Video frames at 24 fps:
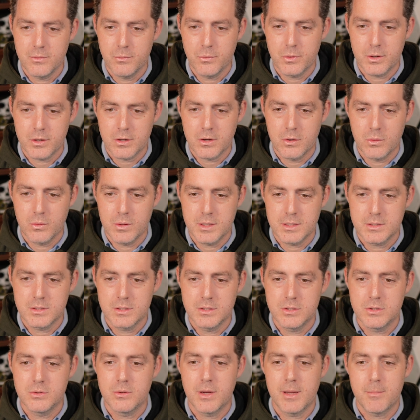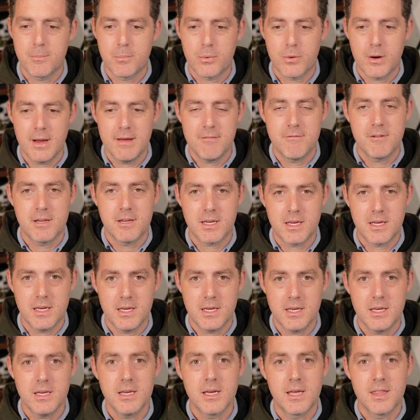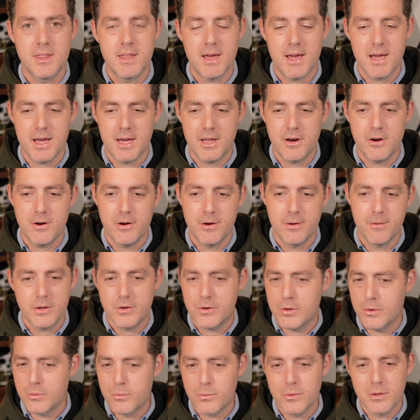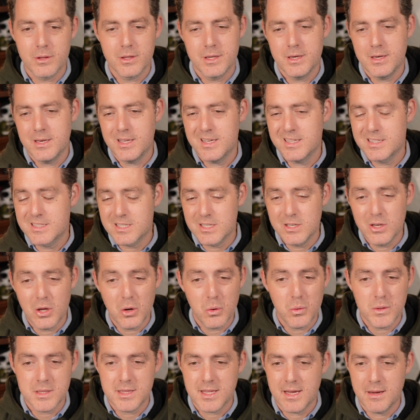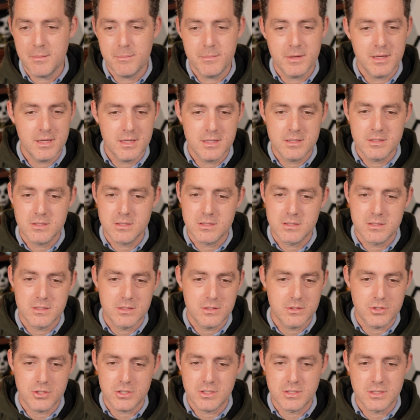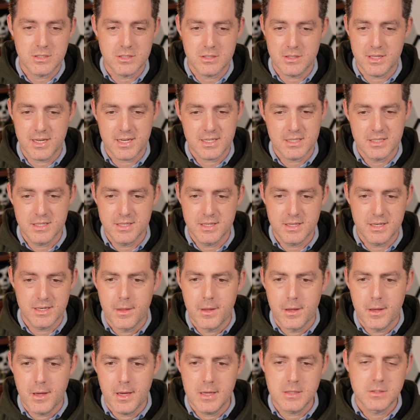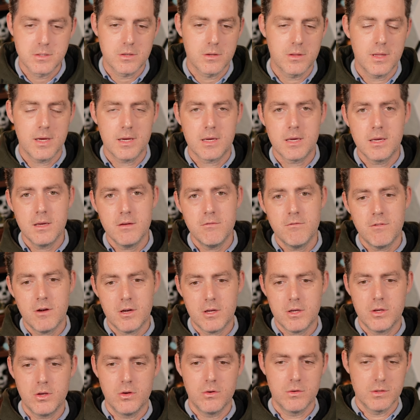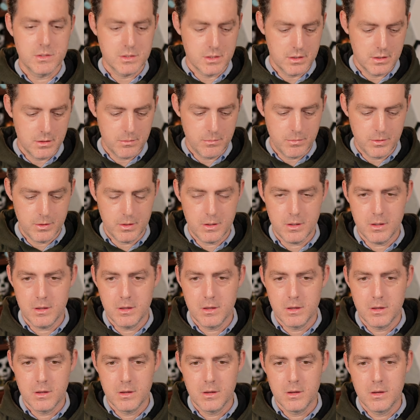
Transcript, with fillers: we're going to do a private key in the header. Don't really need to know what that means, just select it. And so that key value is gonna be